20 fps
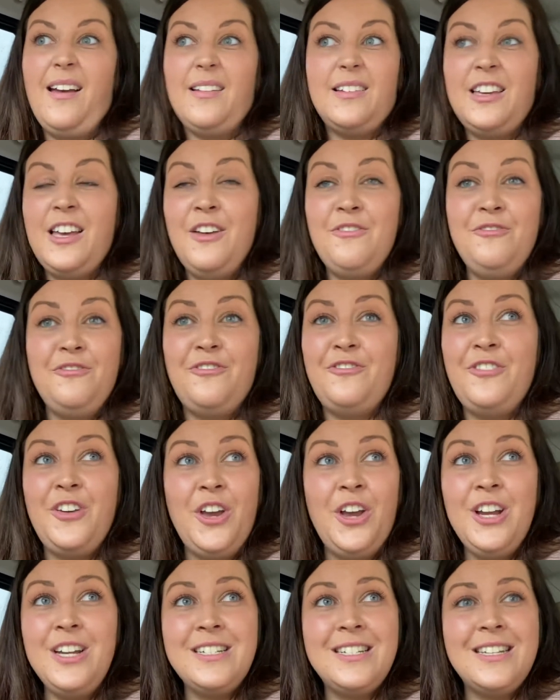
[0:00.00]

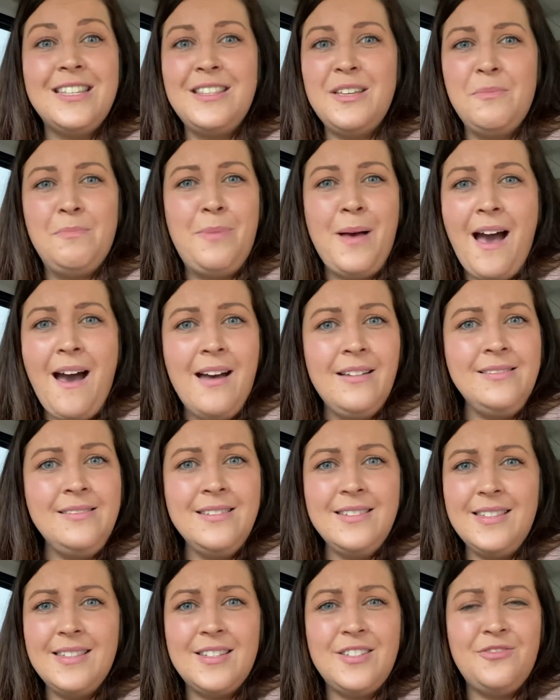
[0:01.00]
Convert the
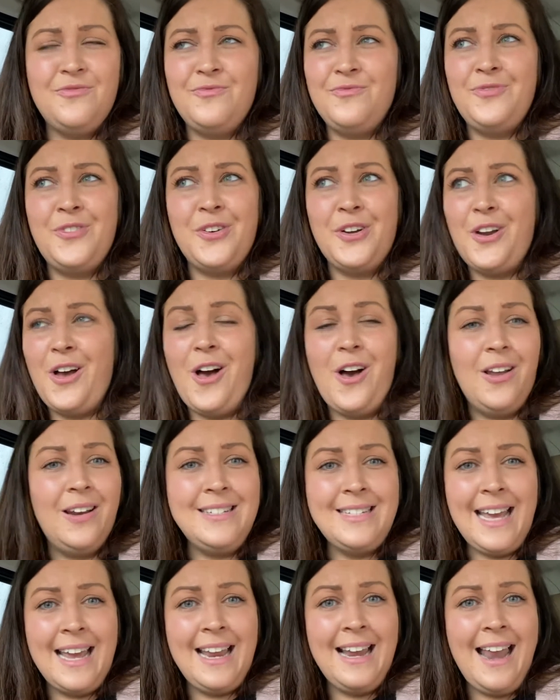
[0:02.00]
barns for a
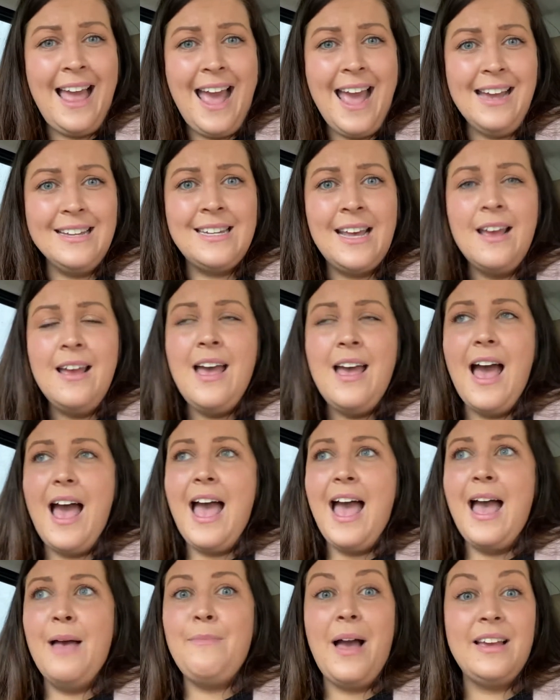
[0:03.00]
holiday let.
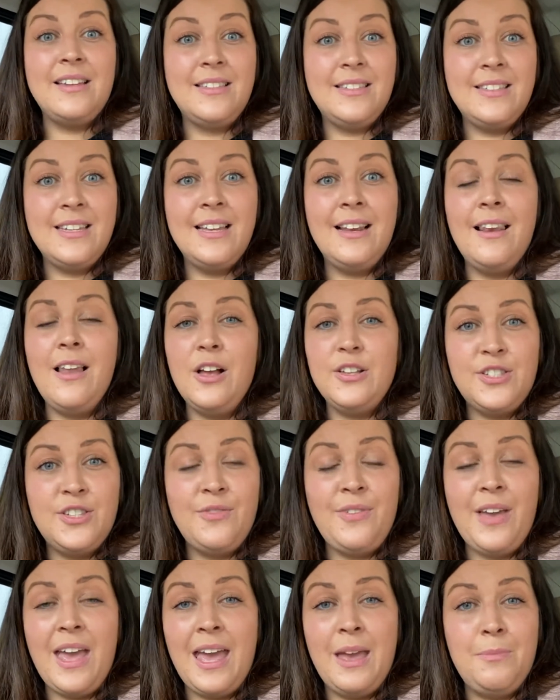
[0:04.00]
I see
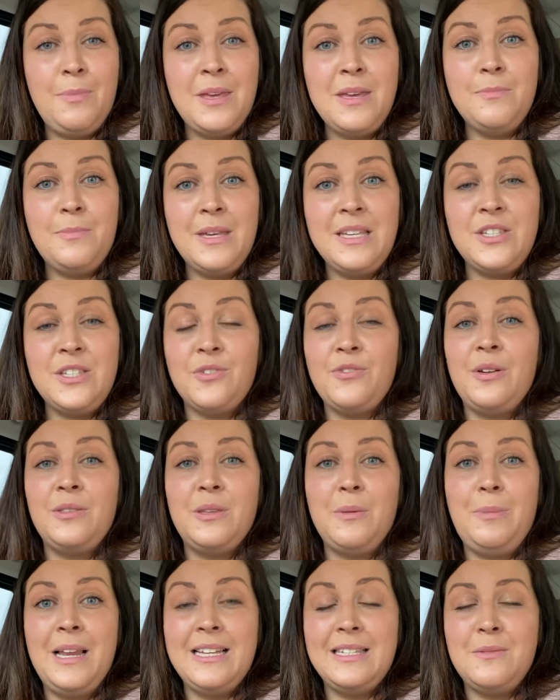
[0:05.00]
lots of Airbnbs around
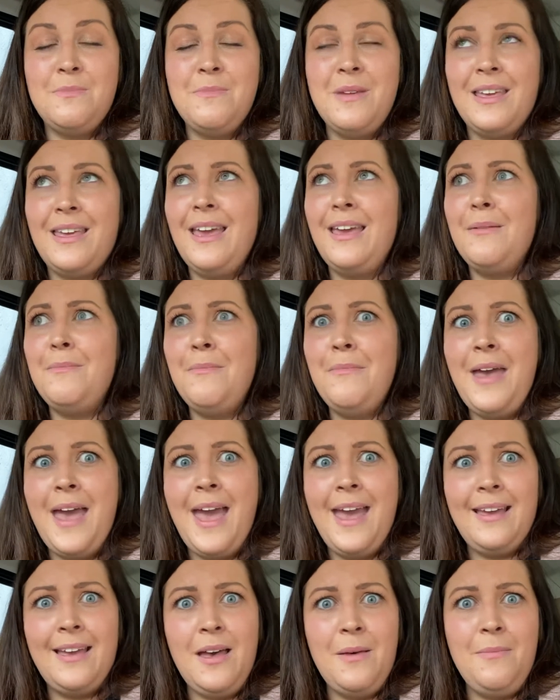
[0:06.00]
the place making
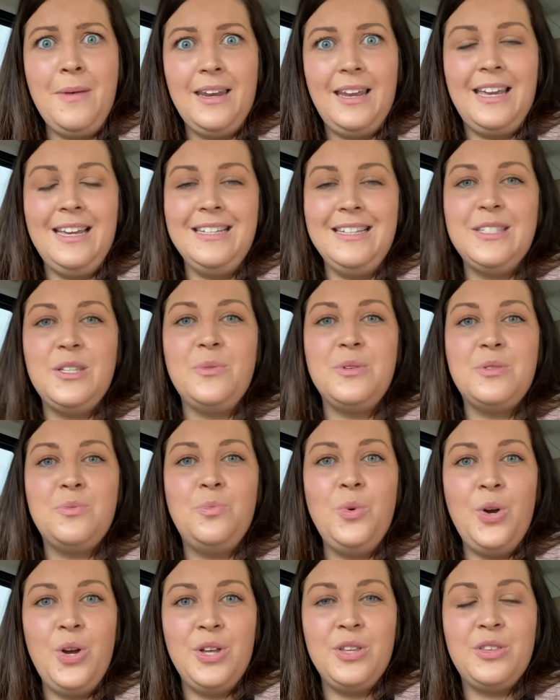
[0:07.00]
mega money, so it's
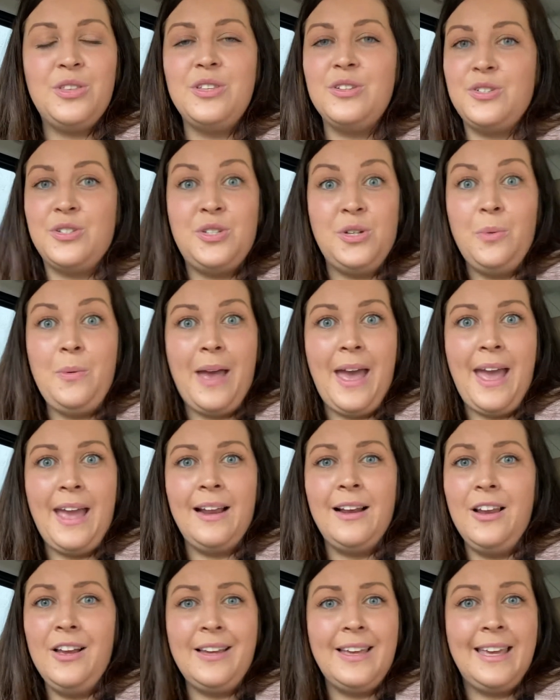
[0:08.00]
worth
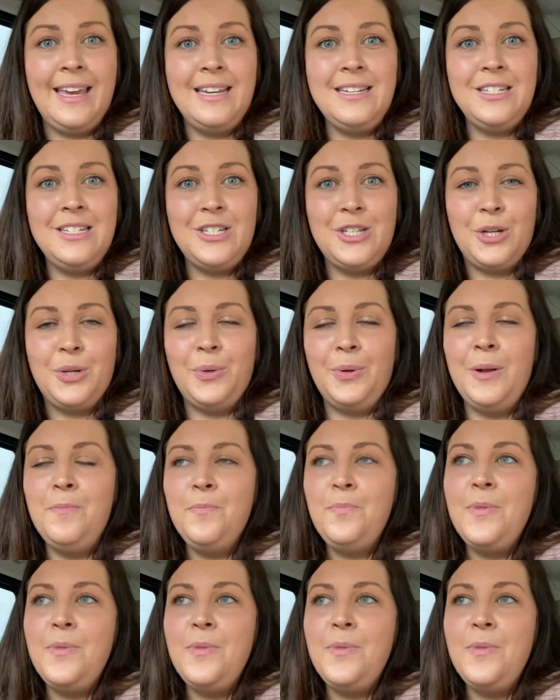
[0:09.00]
doing, looking into.